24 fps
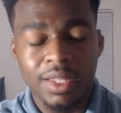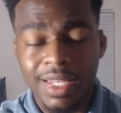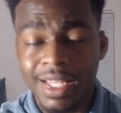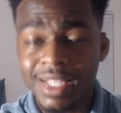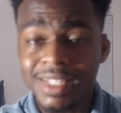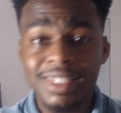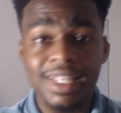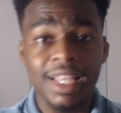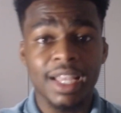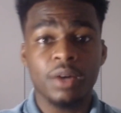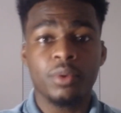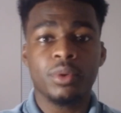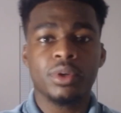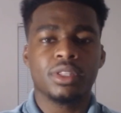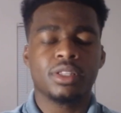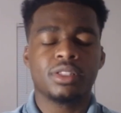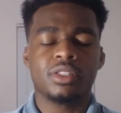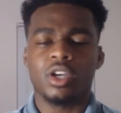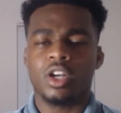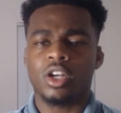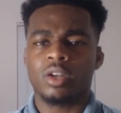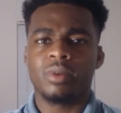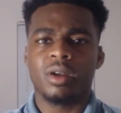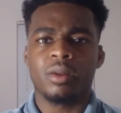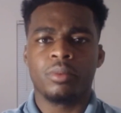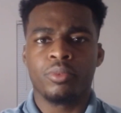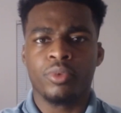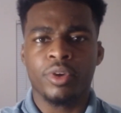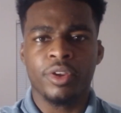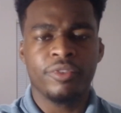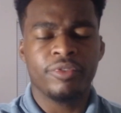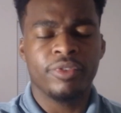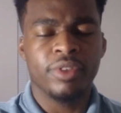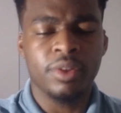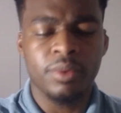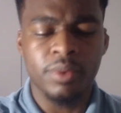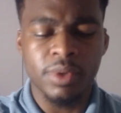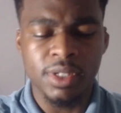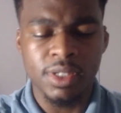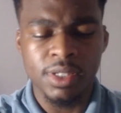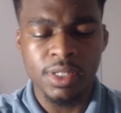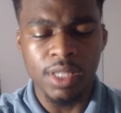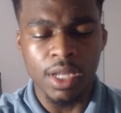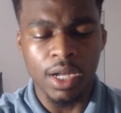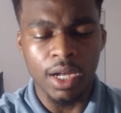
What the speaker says: Next thing I wanted to talk about briefly was